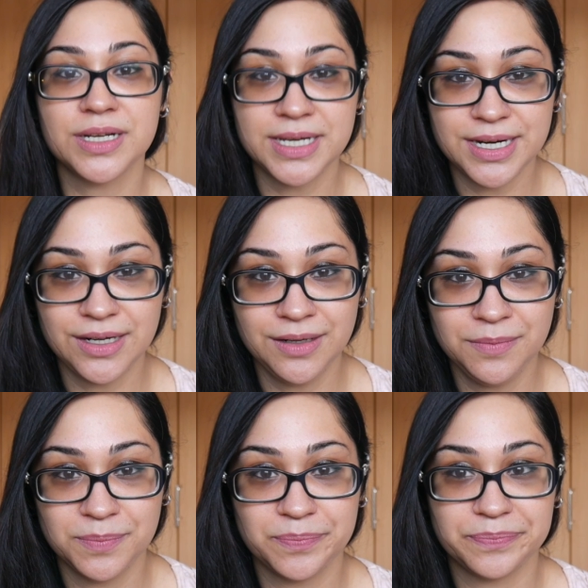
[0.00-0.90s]
We are
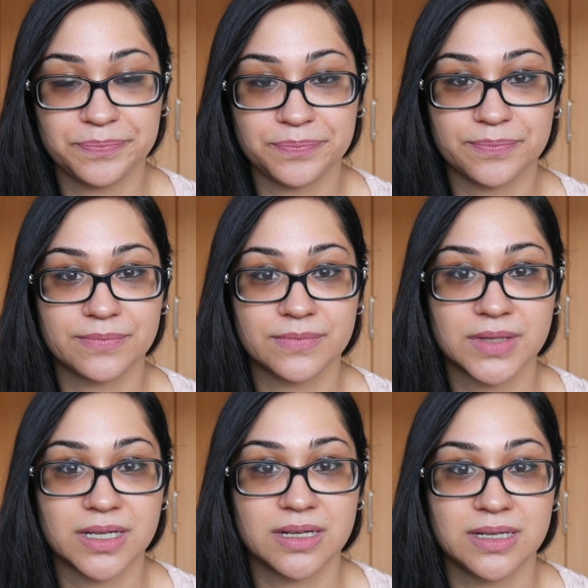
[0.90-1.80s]
here
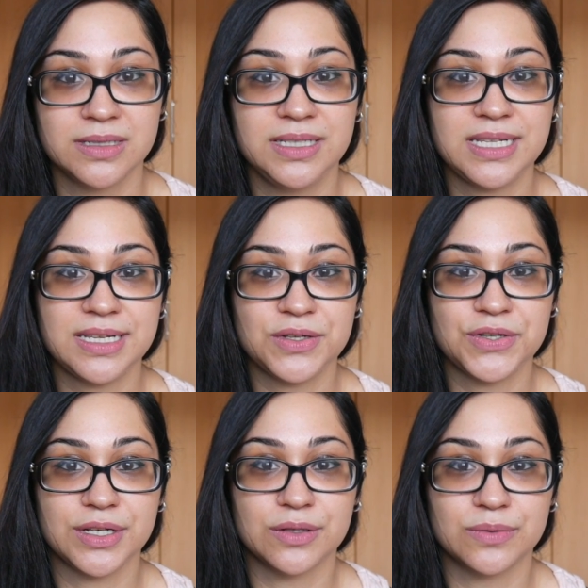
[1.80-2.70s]
to
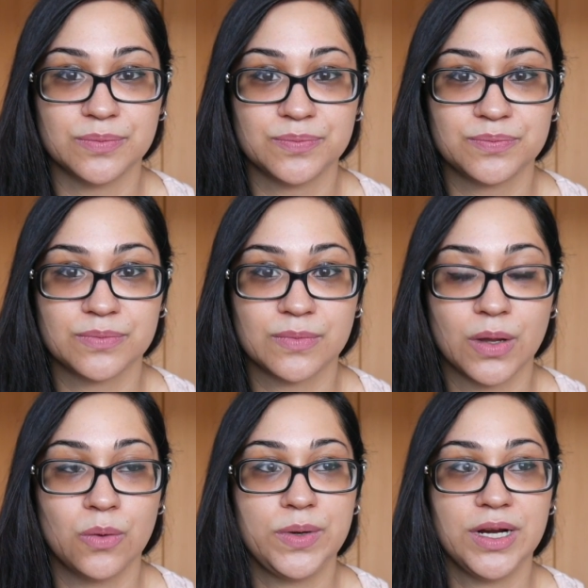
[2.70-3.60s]
teach you,
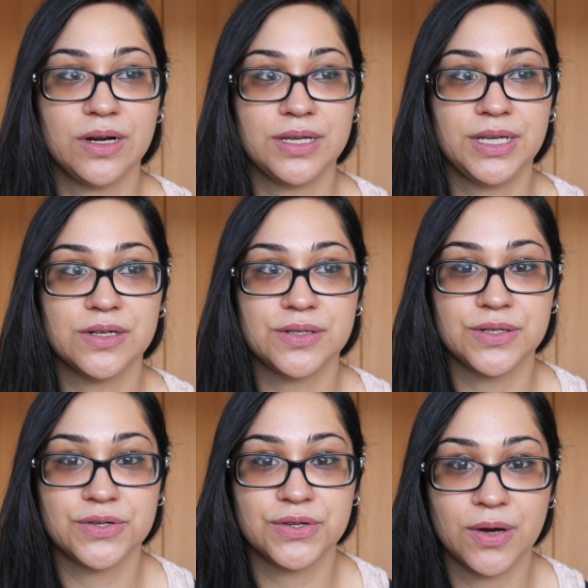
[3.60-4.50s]
we are here
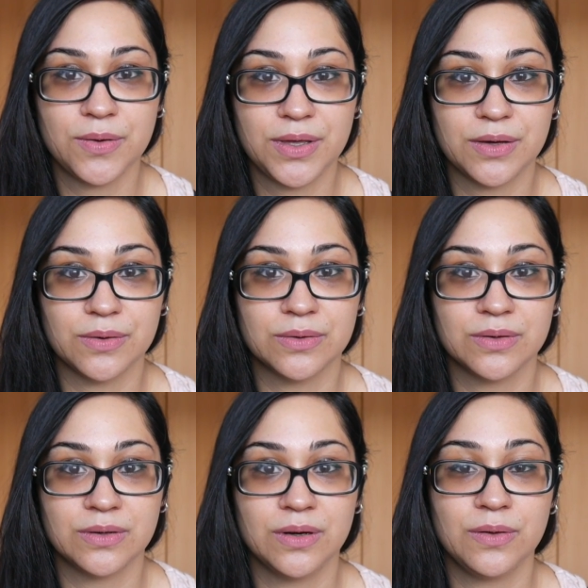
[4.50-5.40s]
to show you
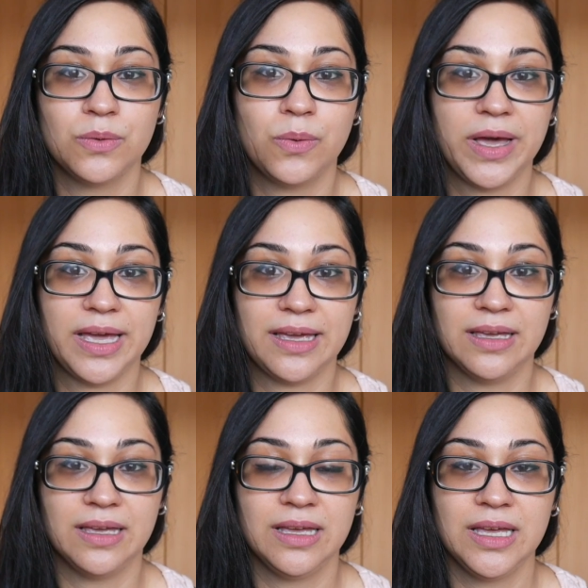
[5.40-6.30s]
the
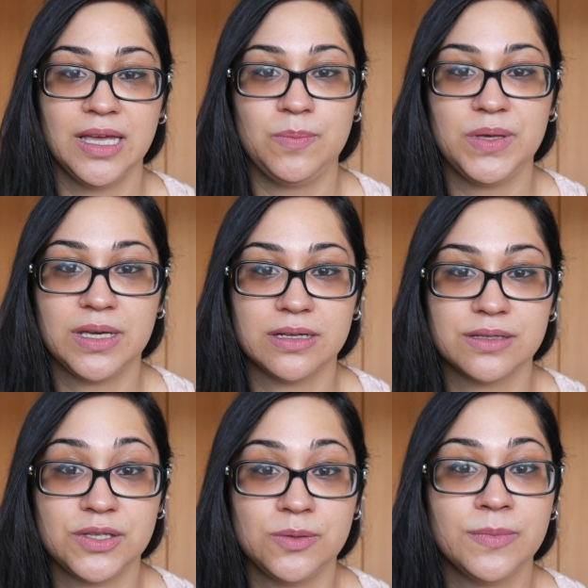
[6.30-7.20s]
way
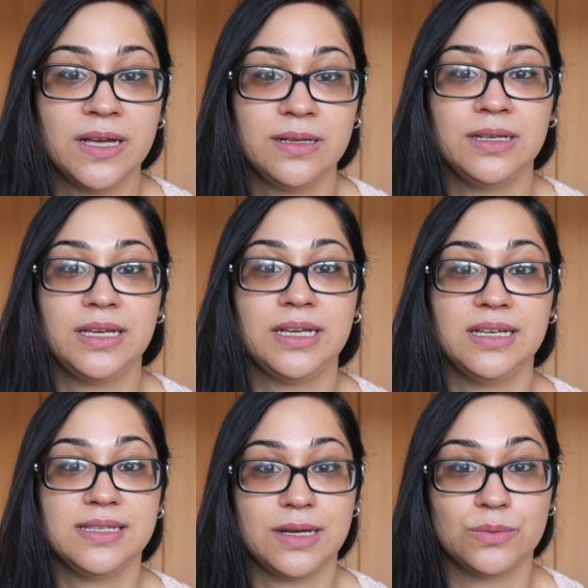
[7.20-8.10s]
because
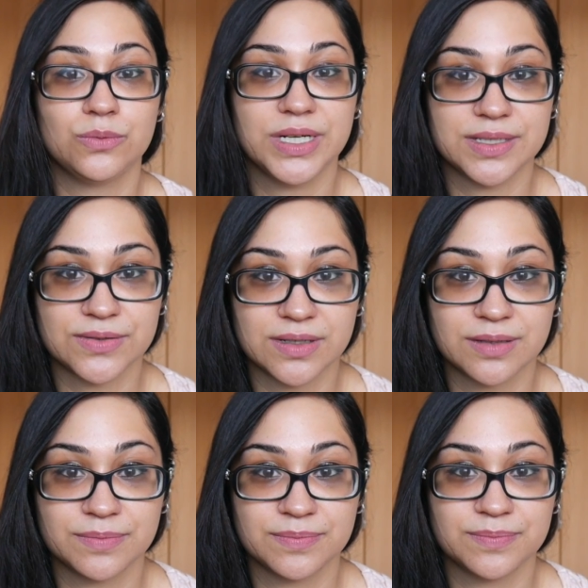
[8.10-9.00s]
humanity is at
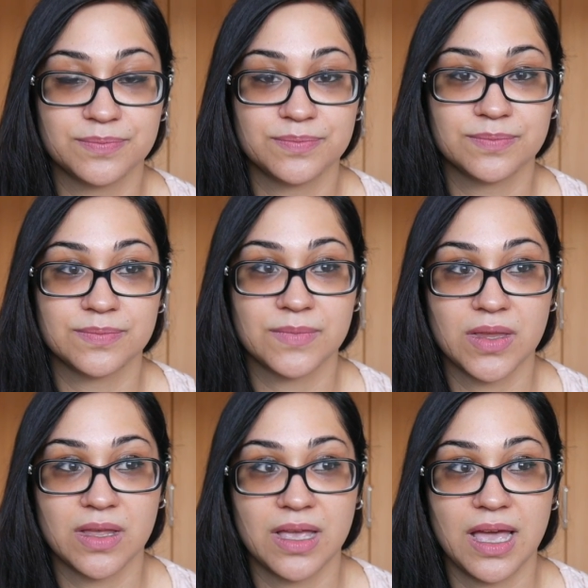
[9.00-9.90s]
risk.
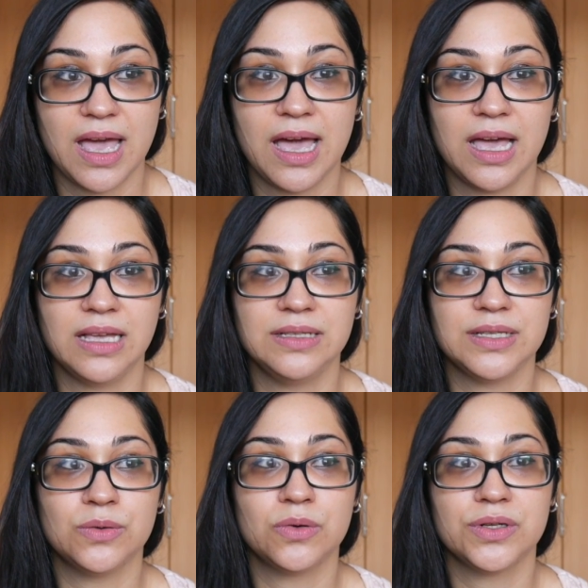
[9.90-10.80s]

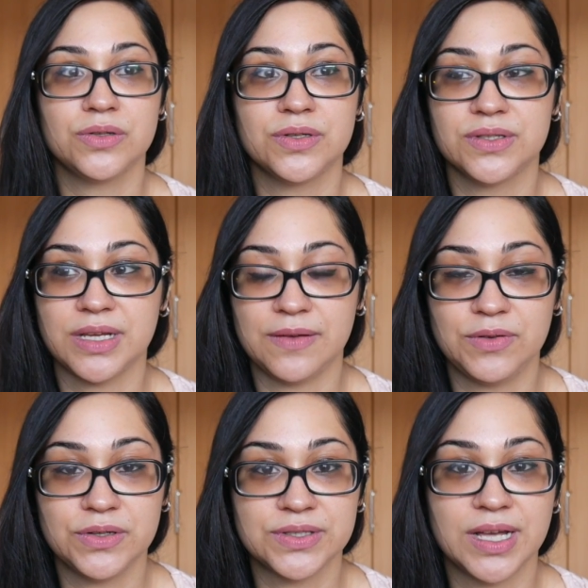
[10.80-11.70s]
And in order to
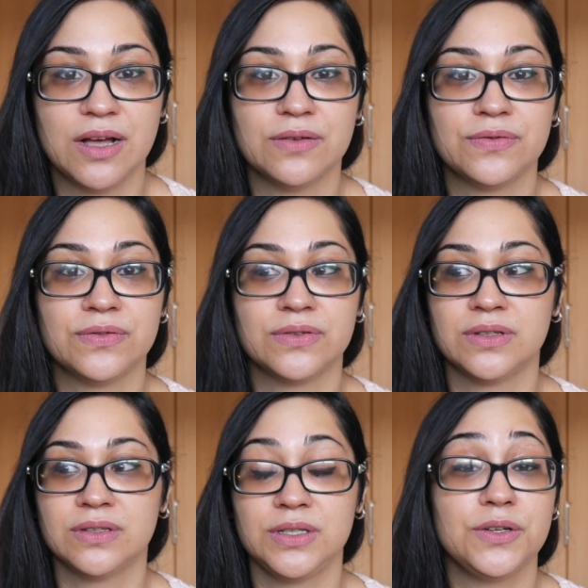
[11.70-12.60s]
save yourself,
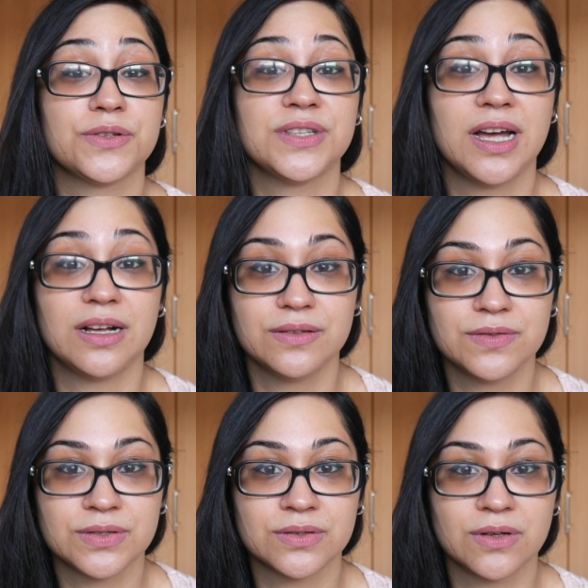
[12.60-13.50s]

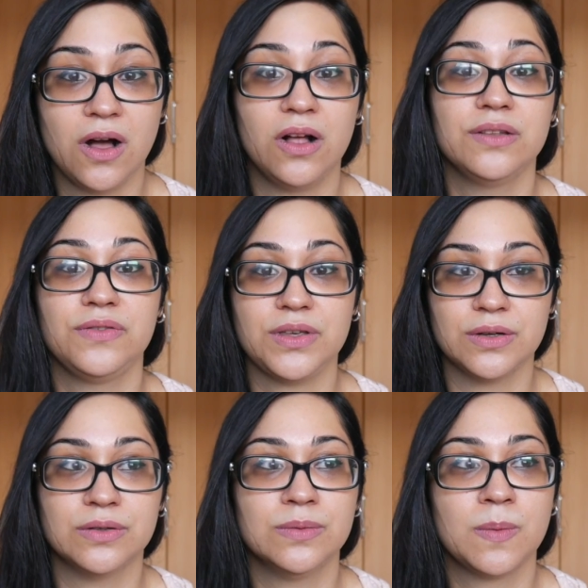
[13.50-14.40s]
yourselves, all of
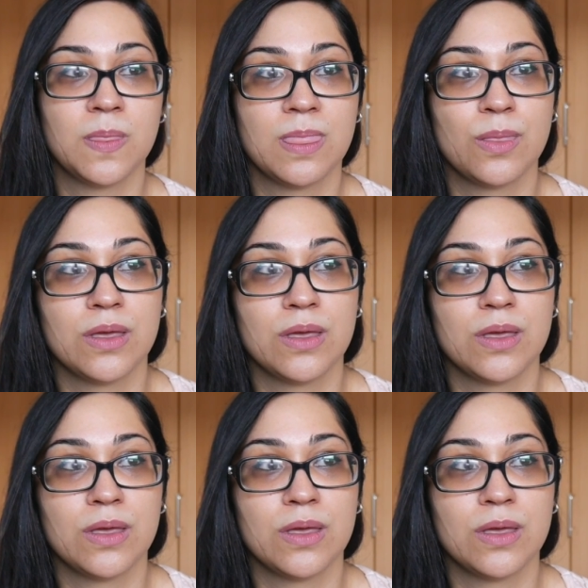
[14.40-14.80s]
you,